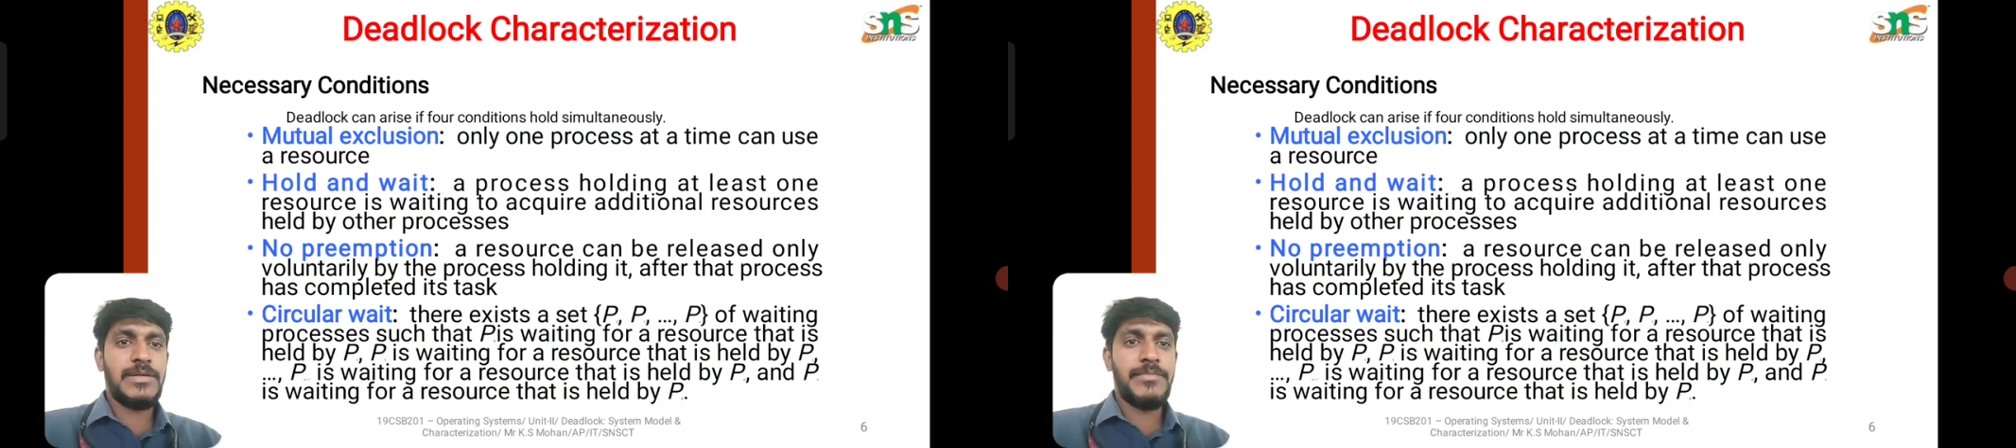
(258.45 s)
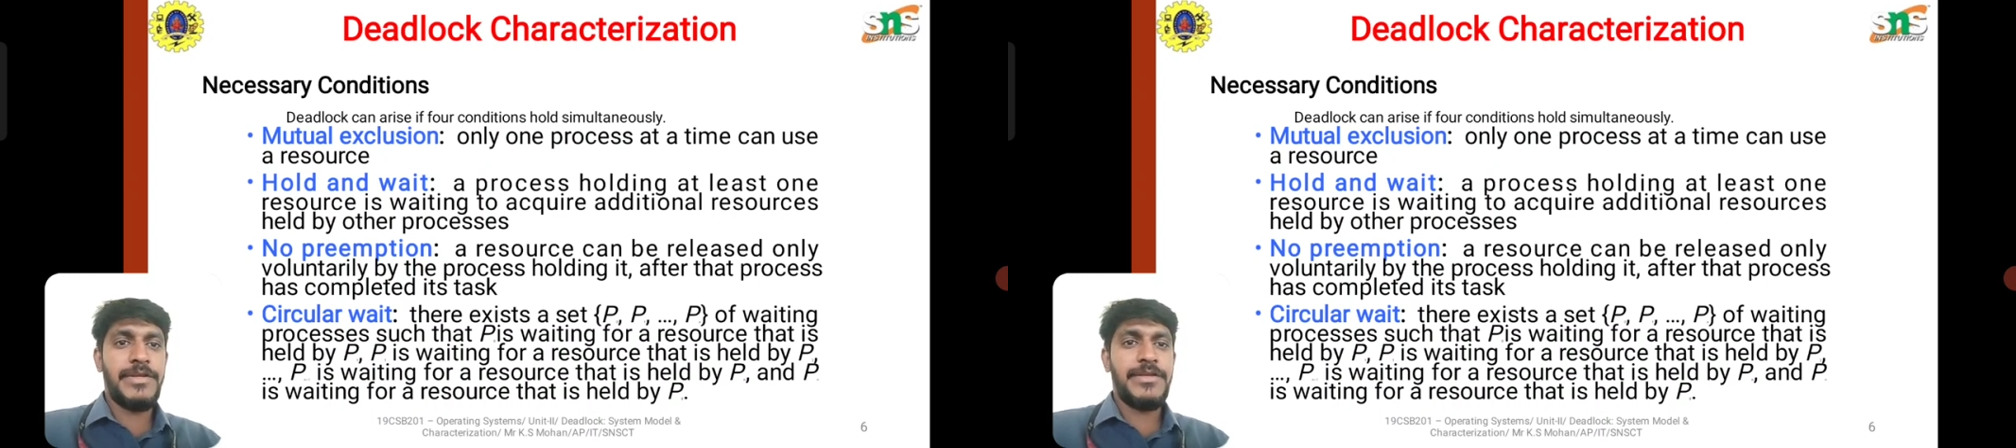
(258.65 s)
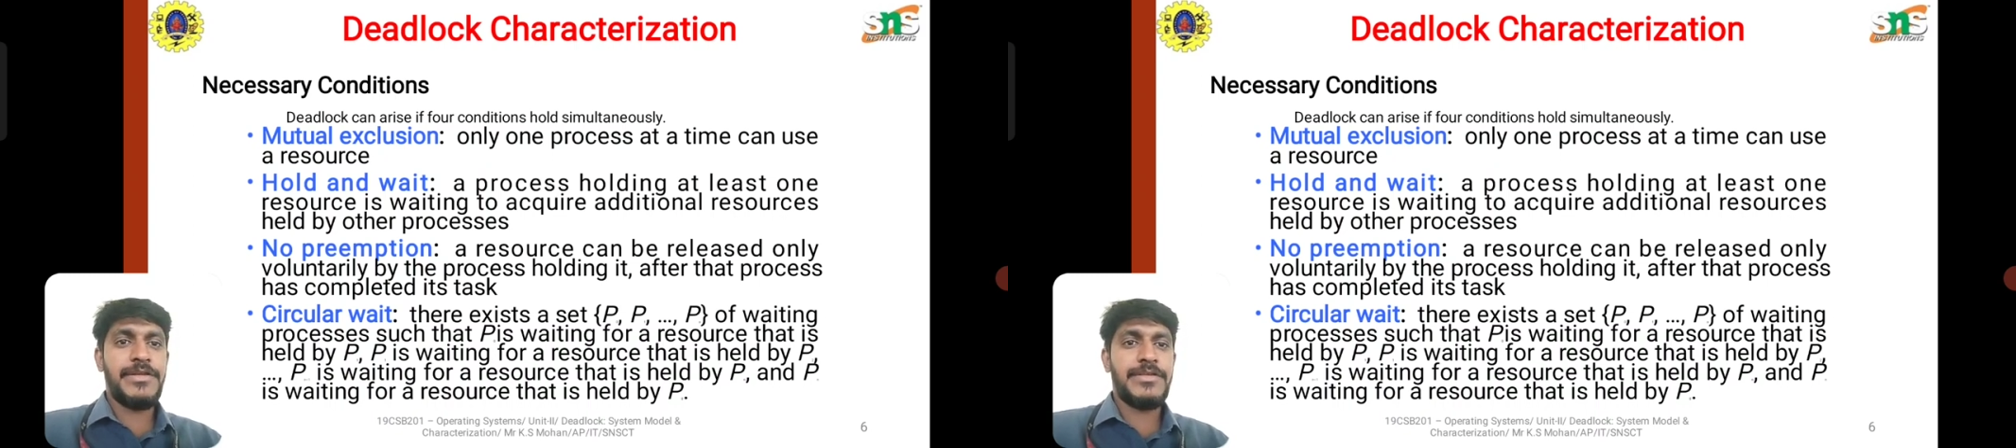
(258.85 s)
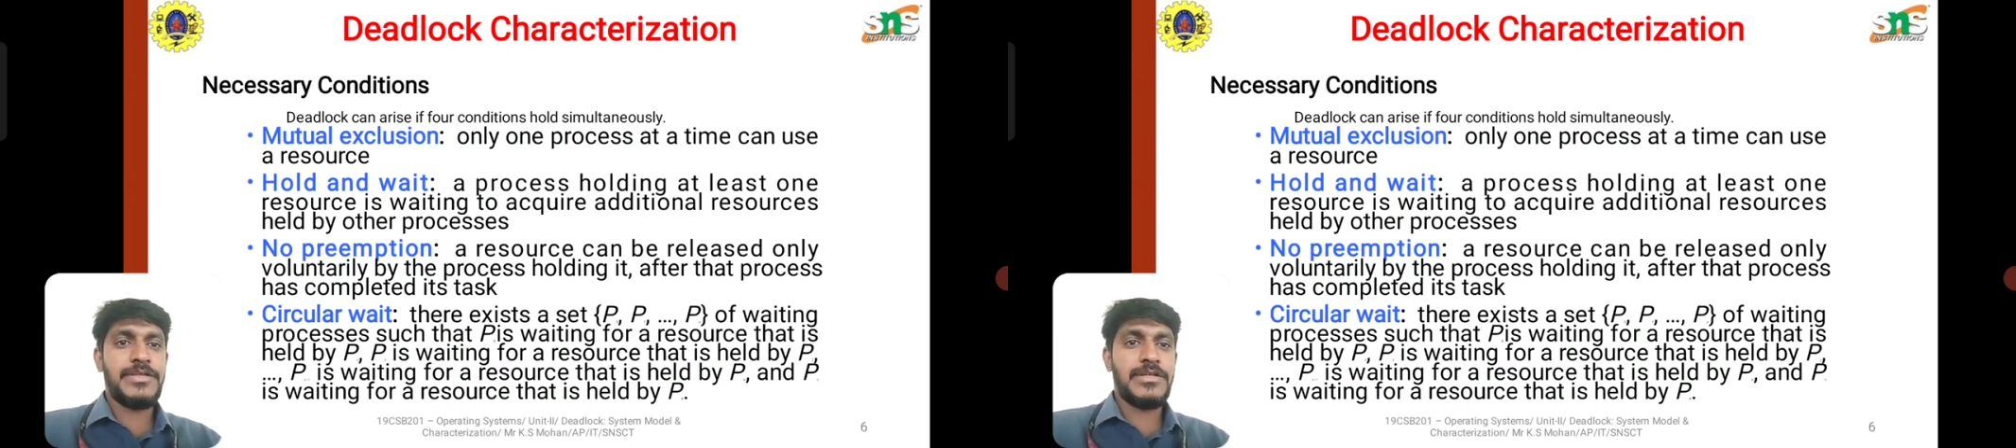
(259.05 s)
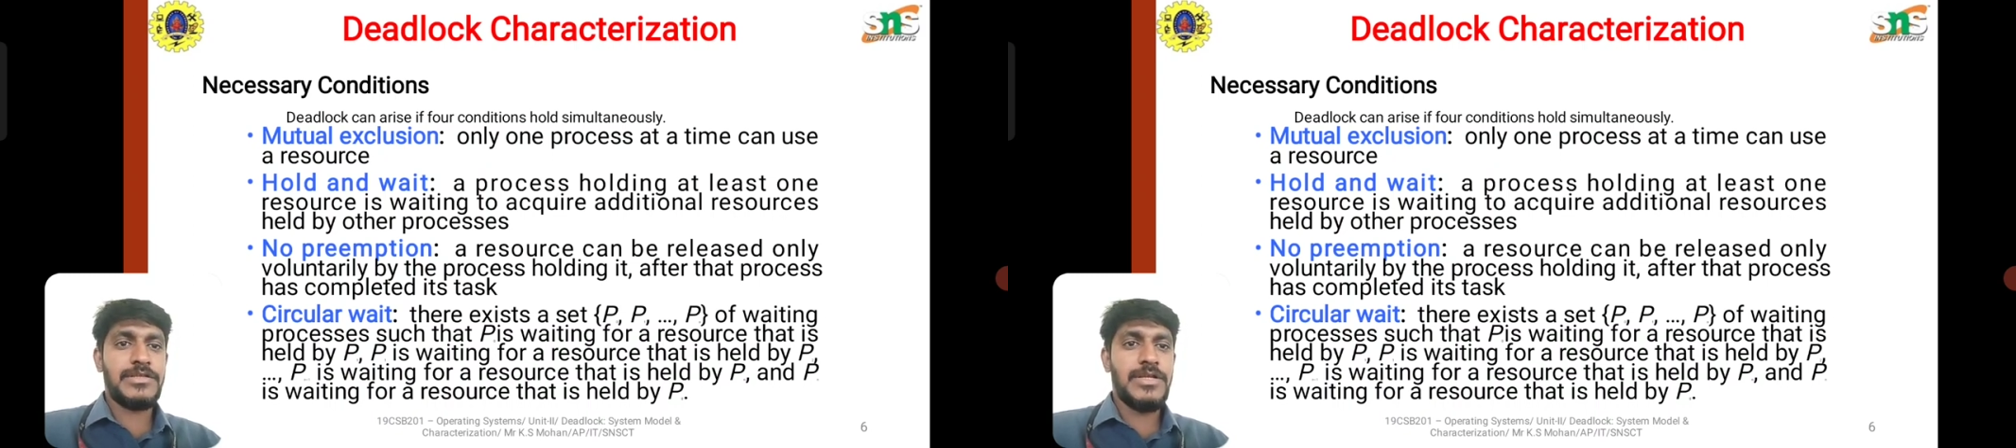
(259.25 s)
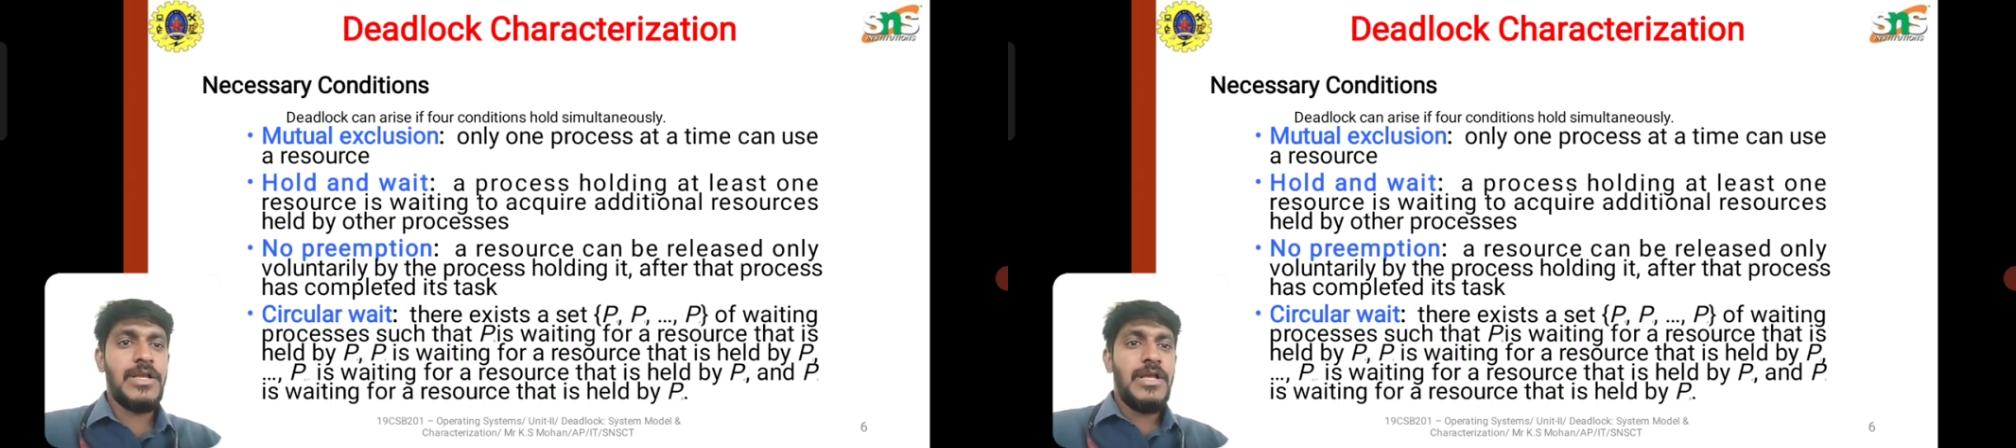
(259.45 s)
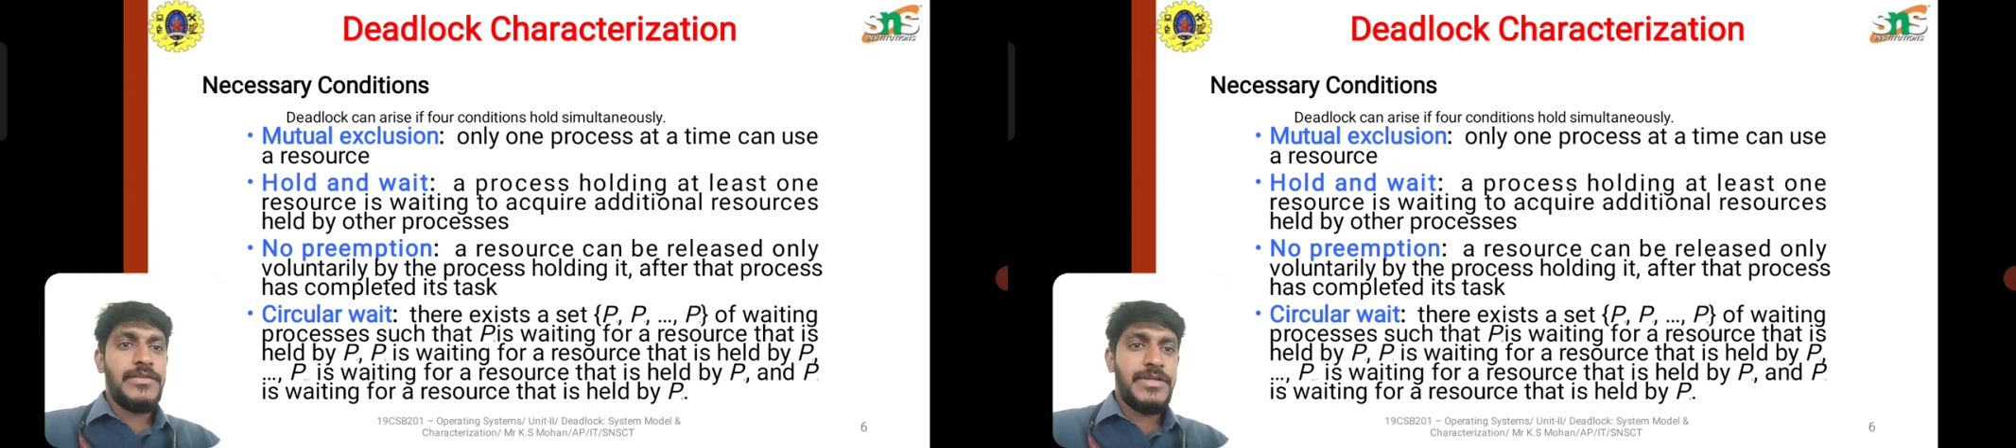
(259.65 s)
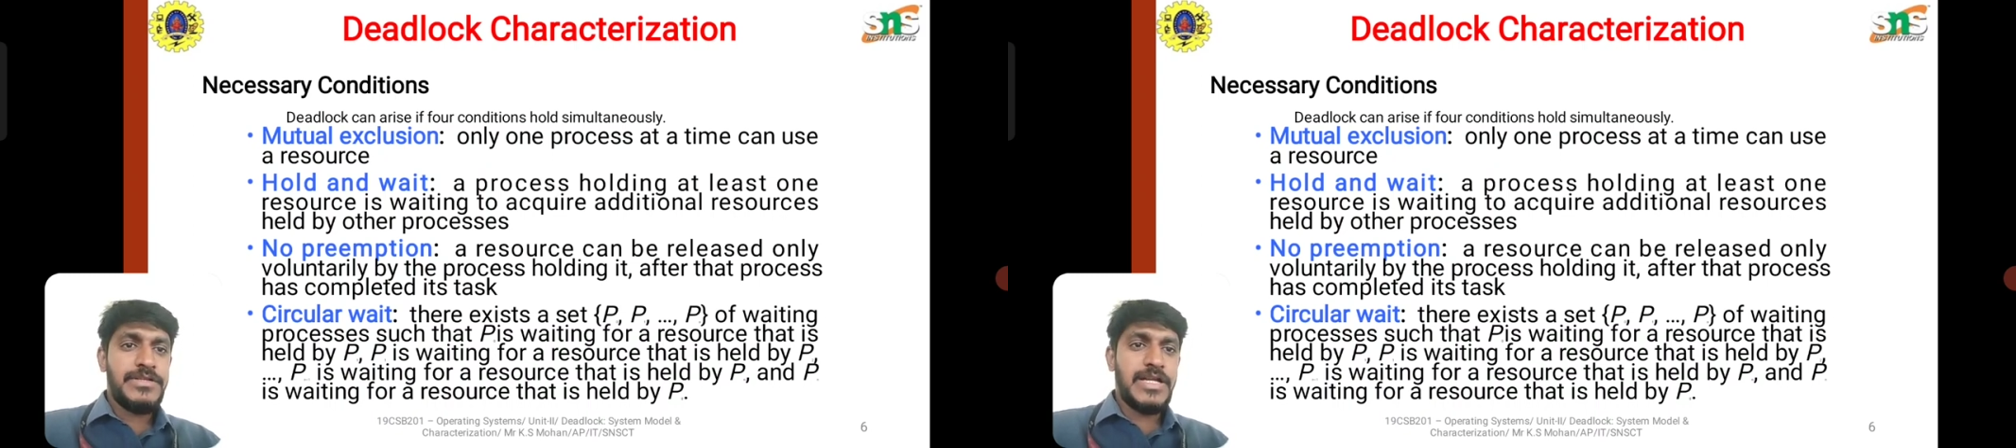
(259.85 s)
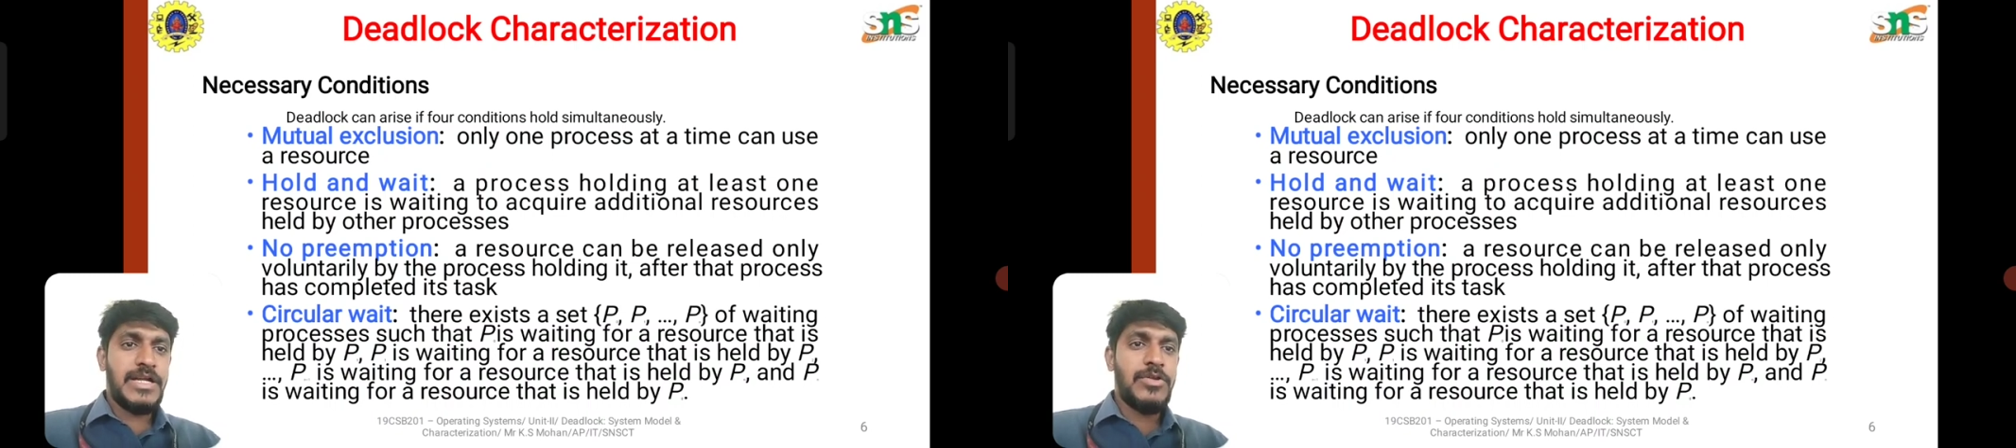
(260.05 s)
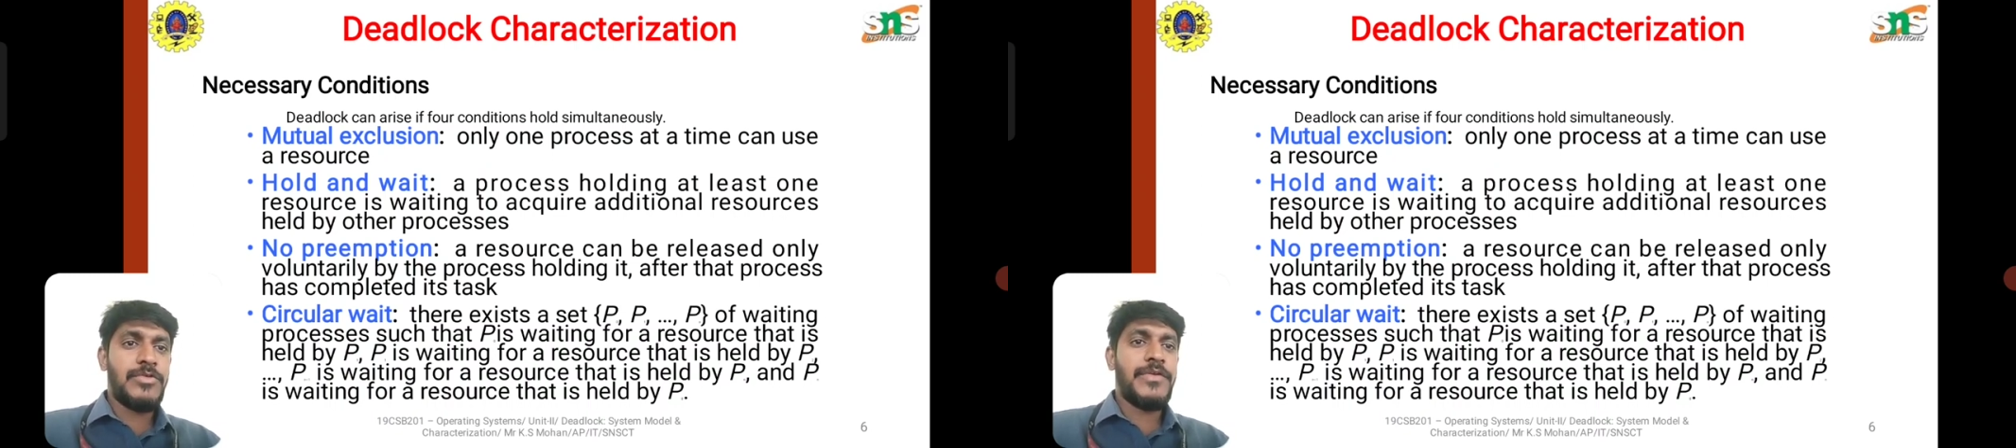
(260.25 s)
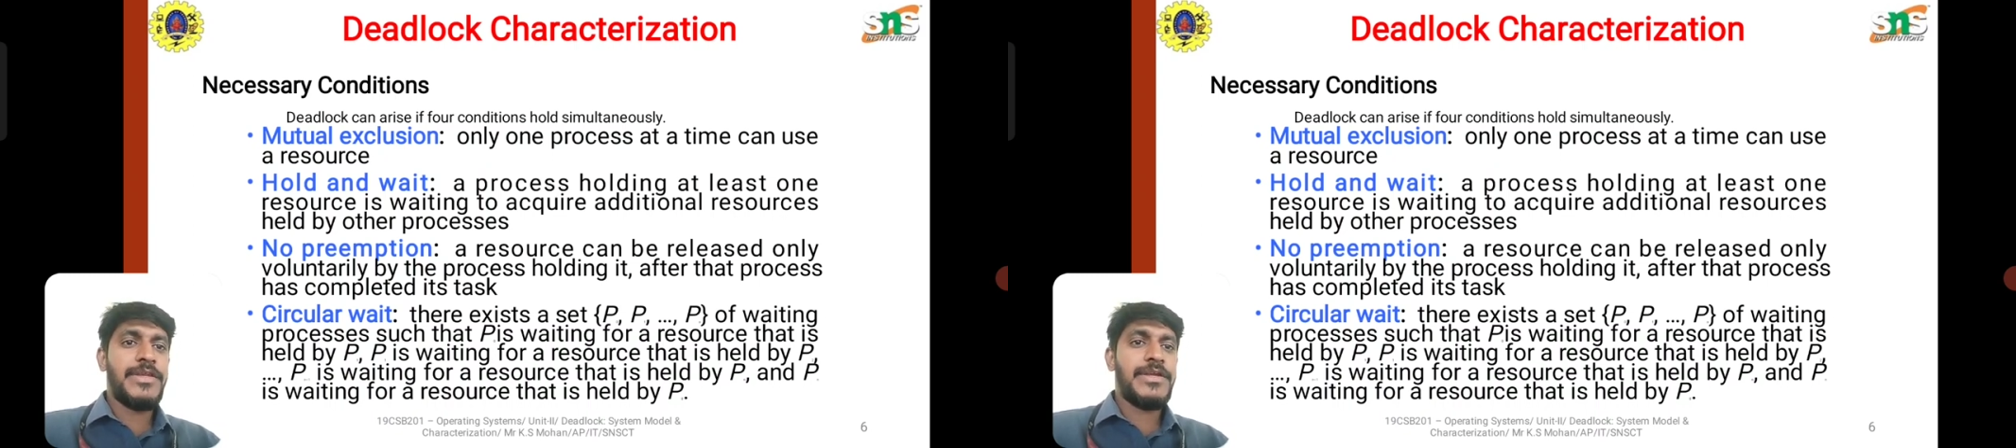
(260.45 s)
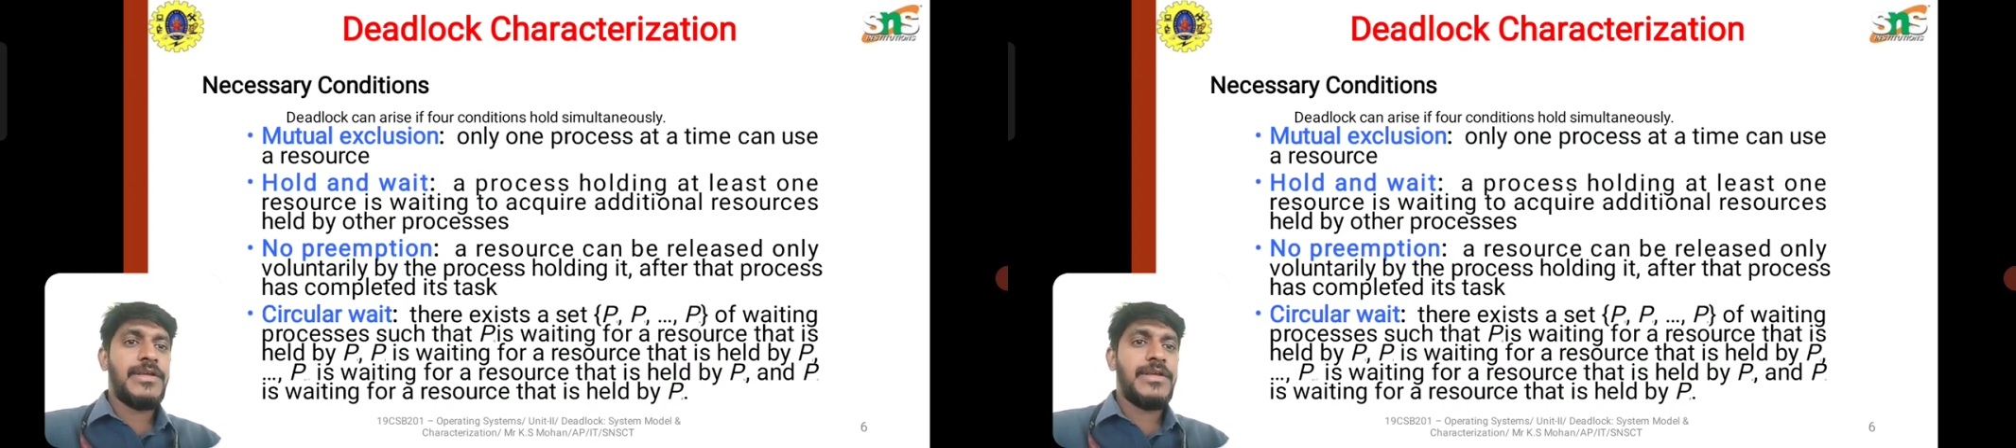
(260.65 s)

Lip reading: completed its task. Then circular wait.